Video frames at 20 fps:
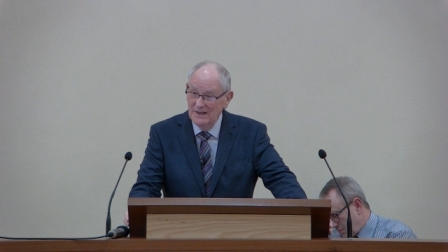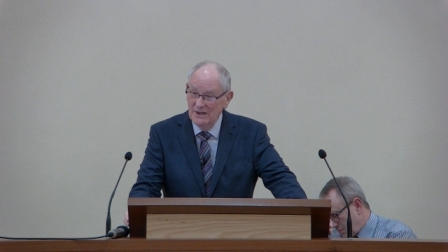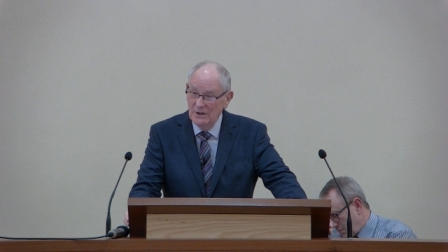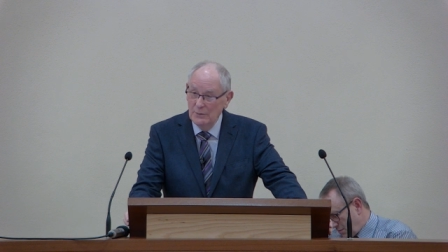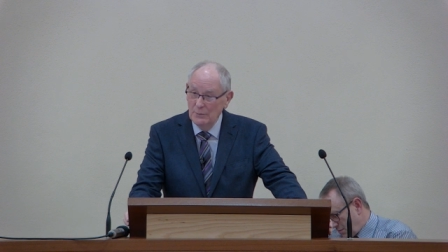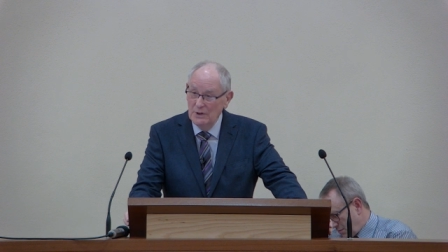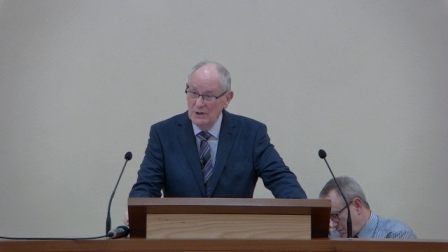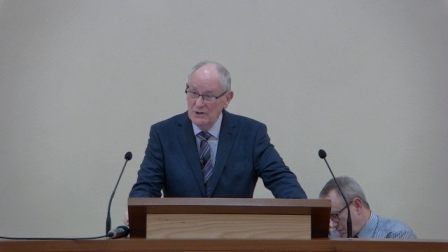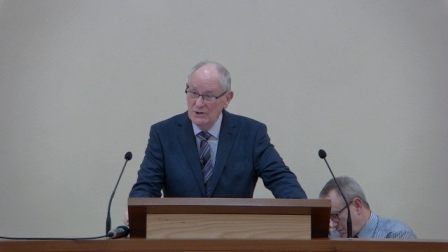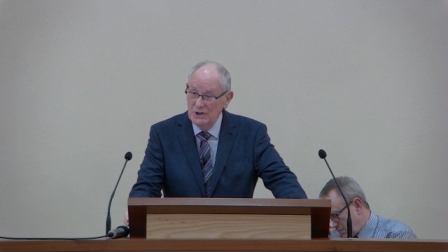
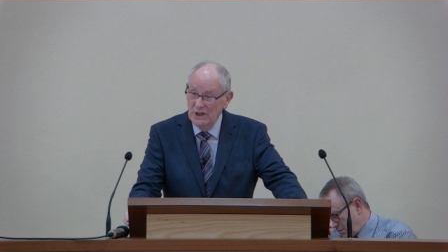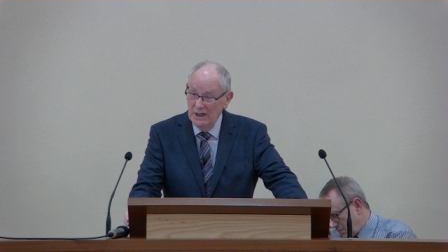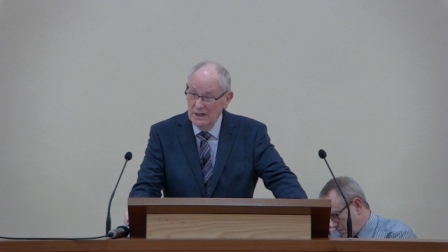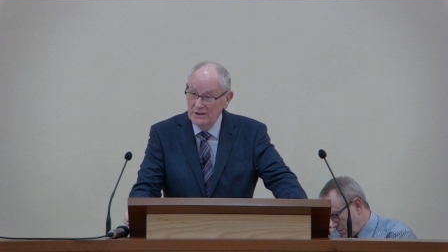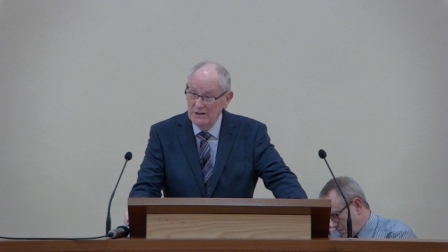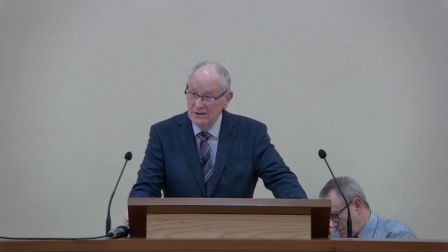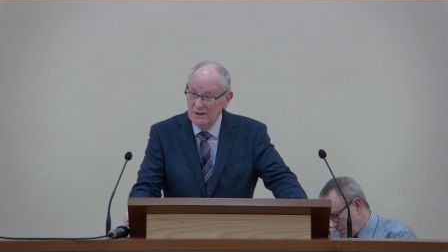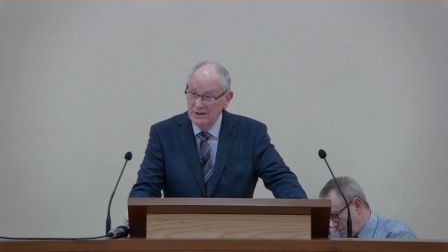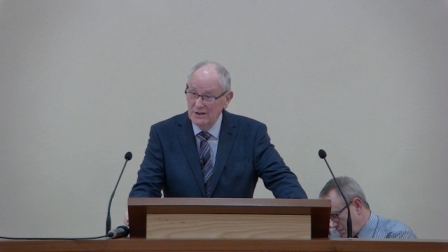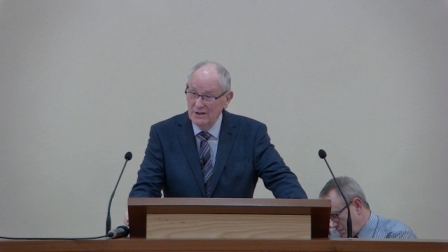They
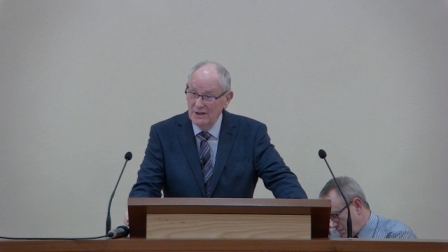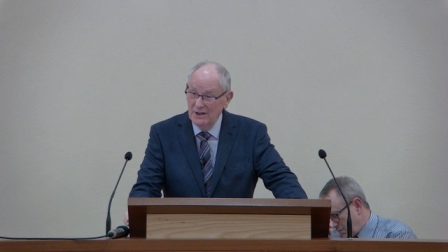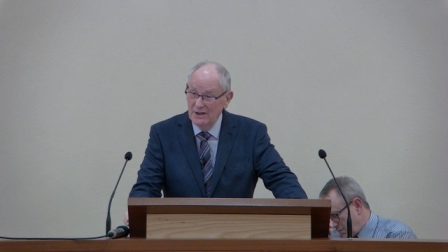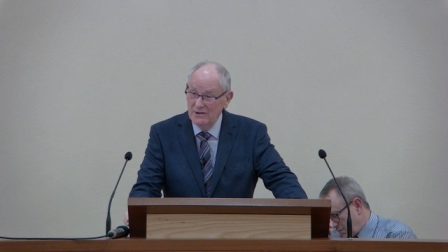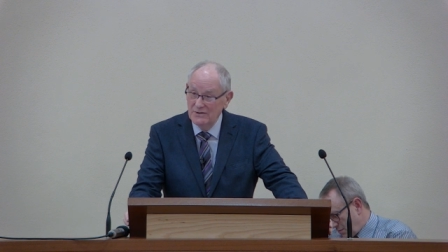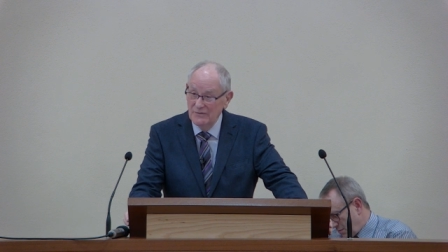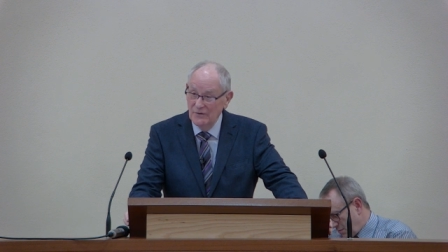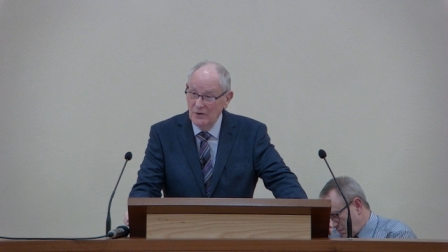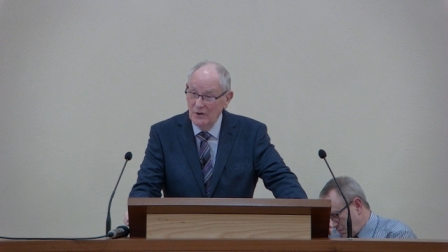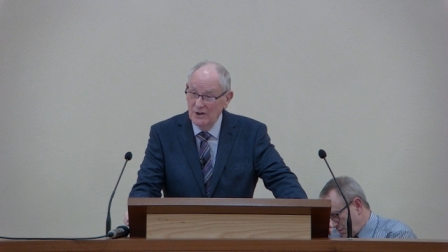rejected
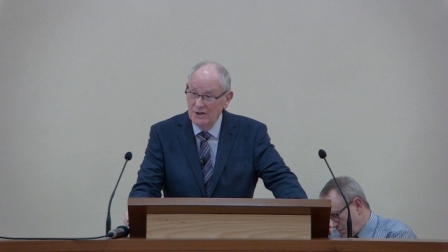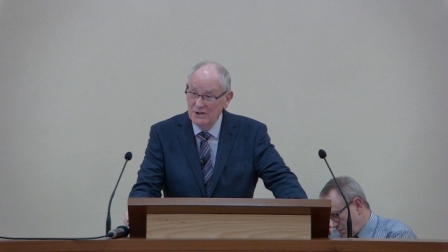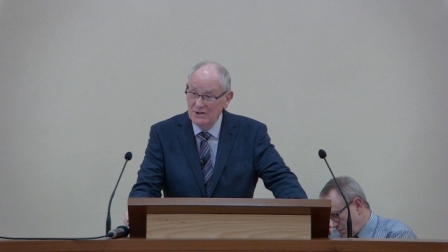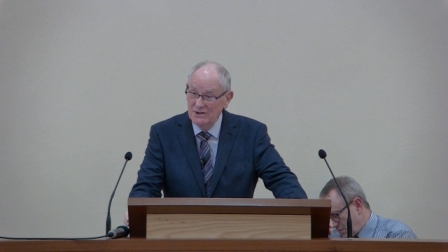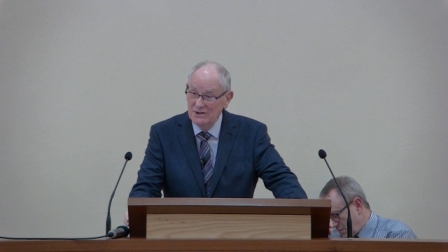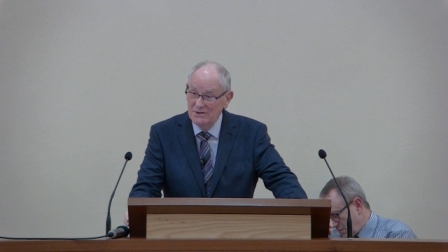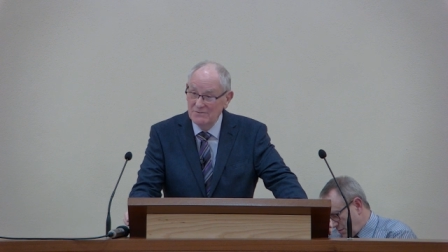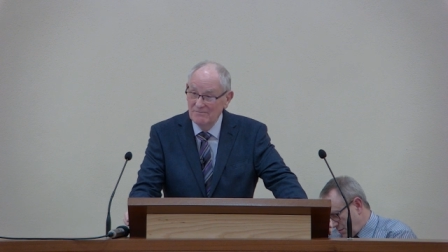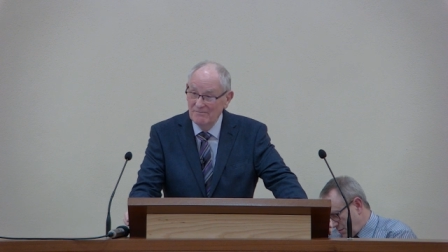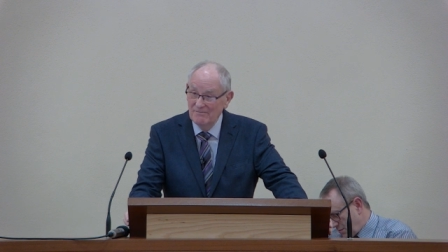his
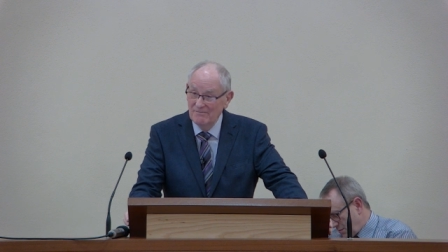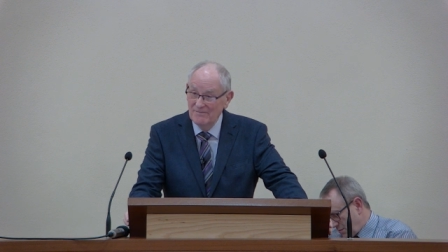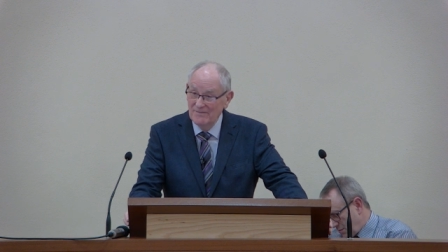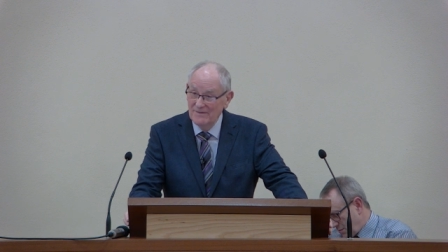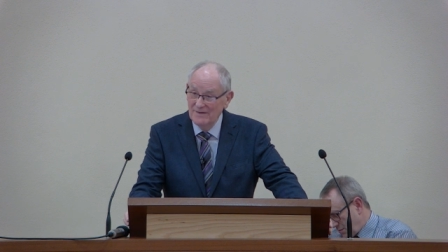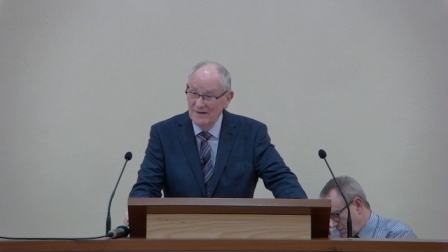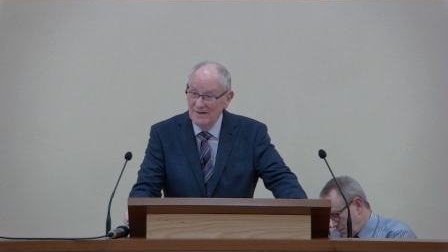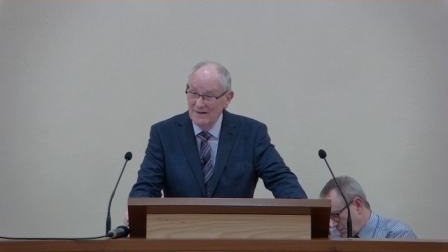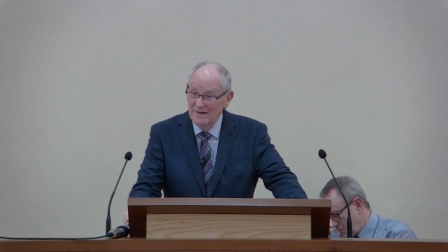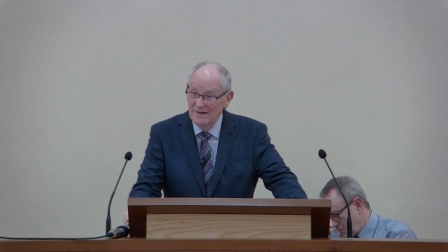voice,
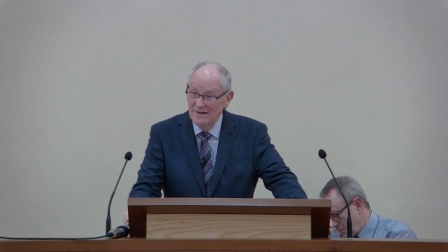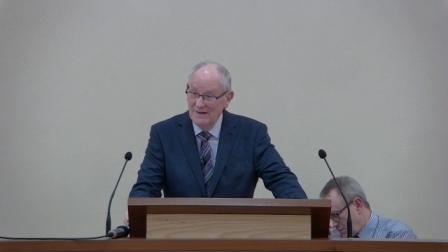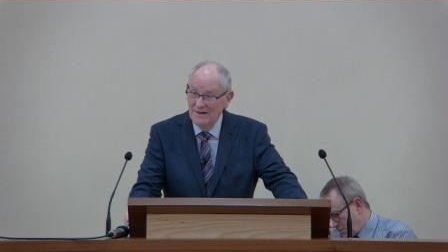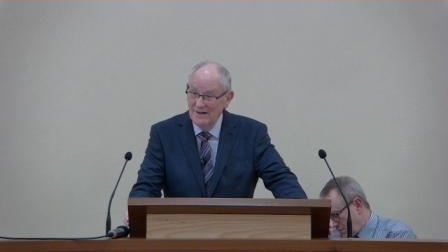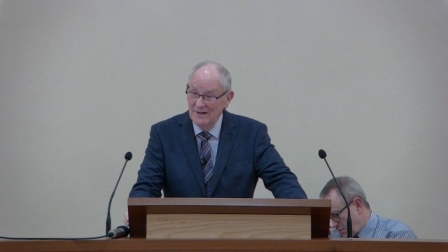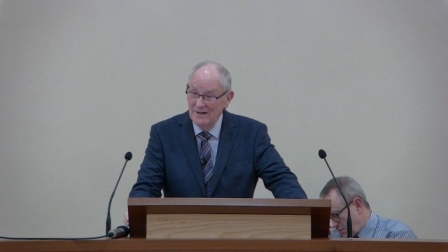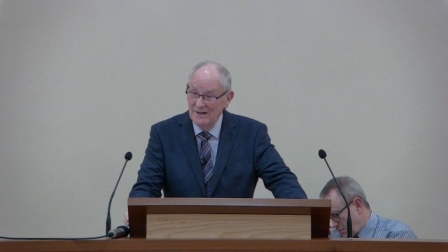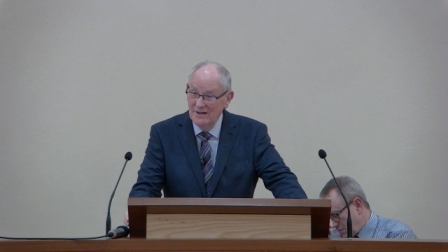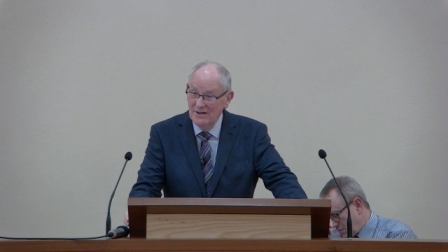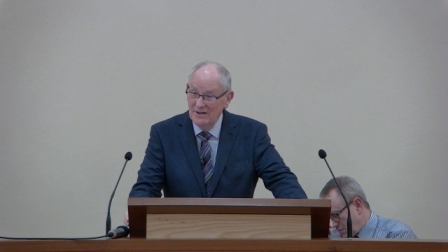
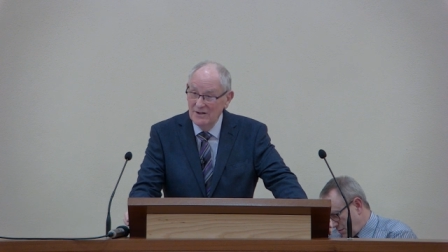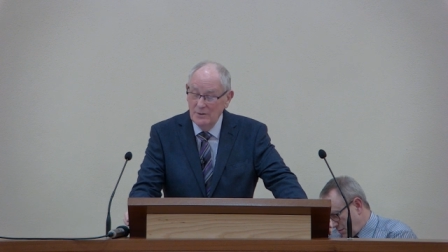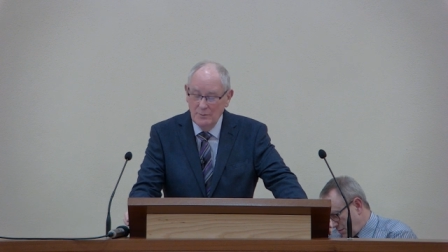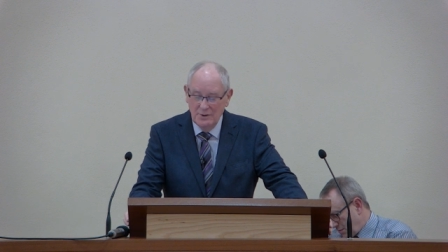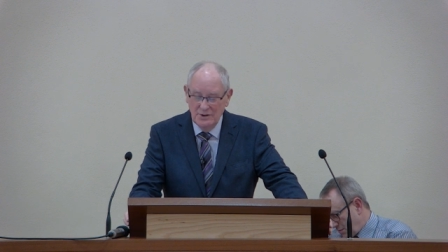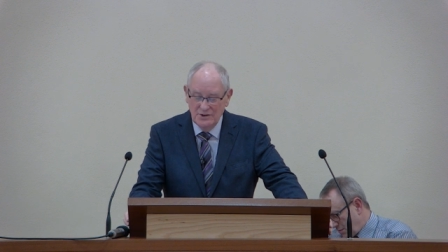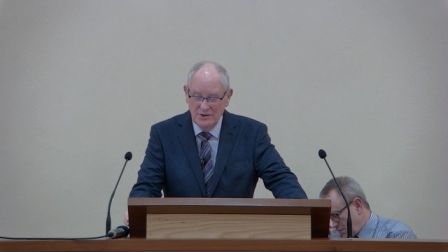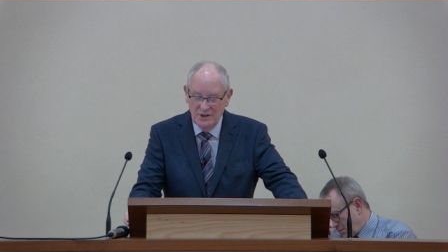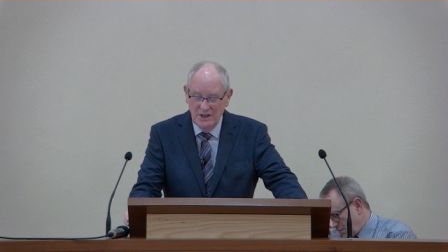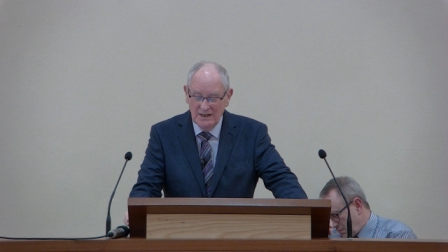they
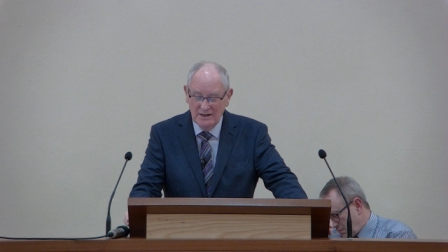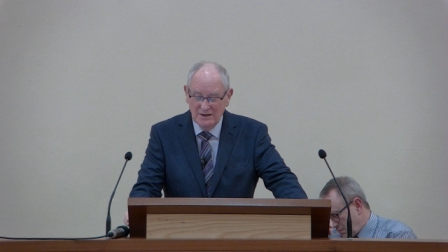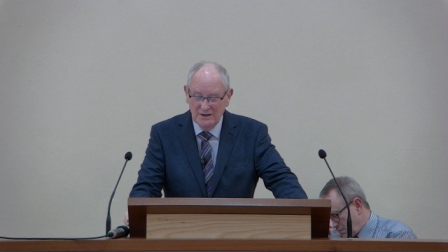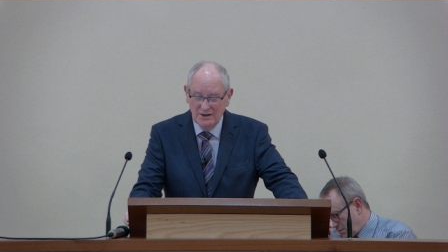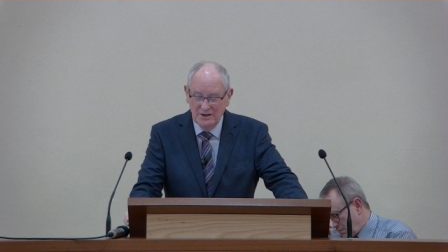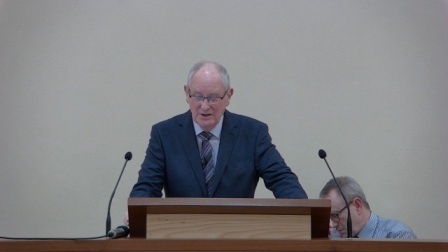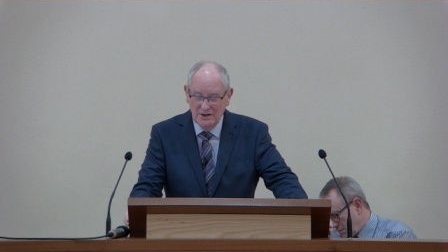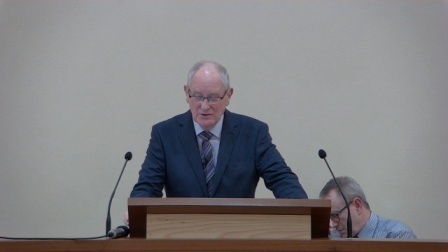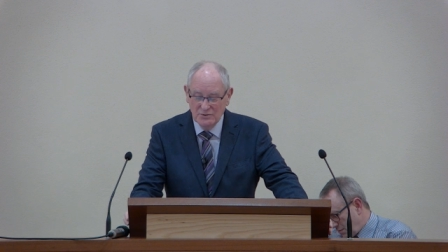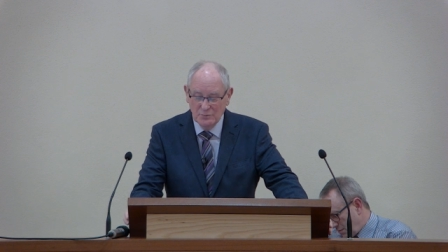
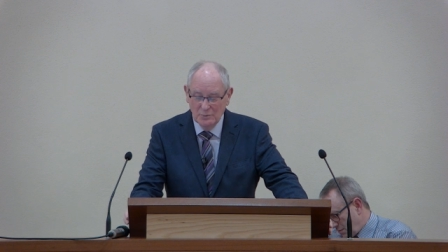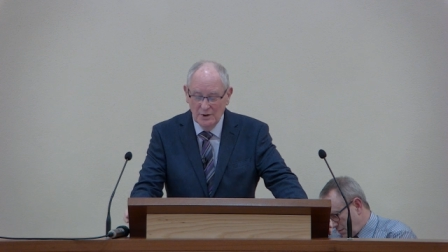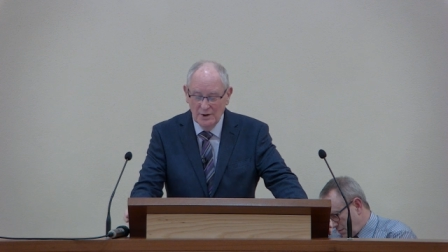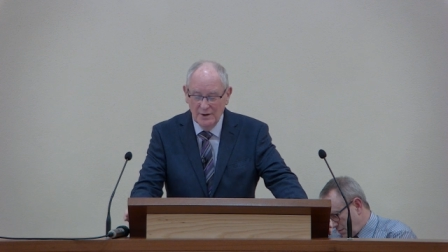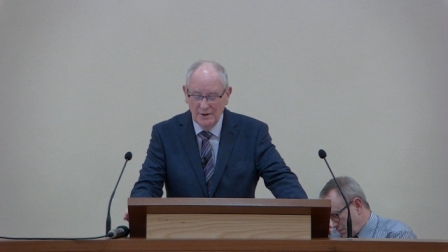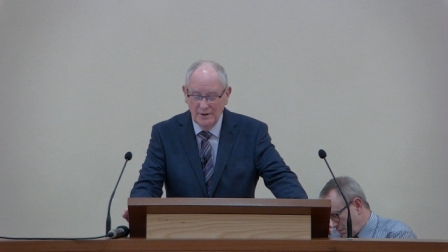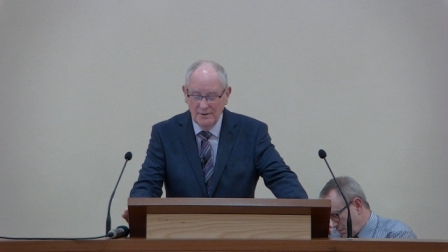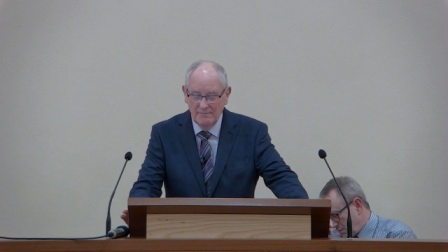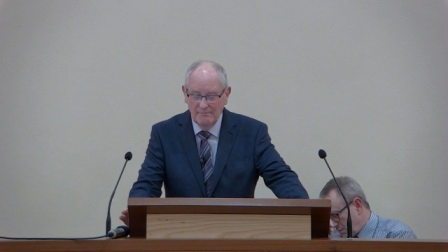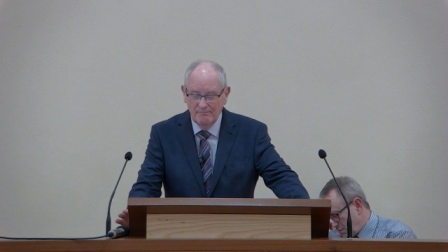rejected his
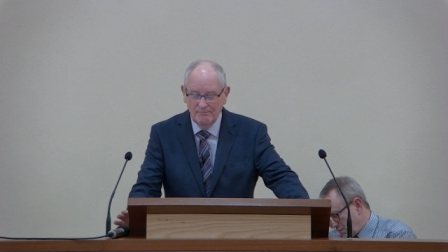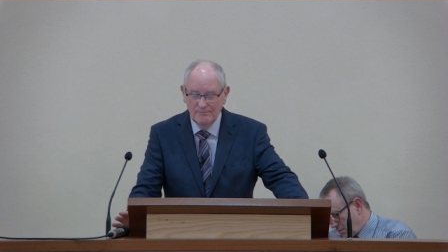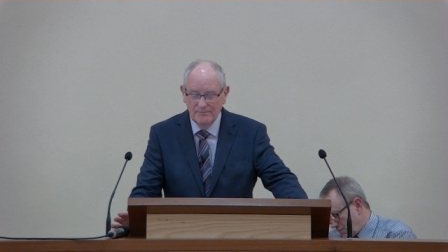word.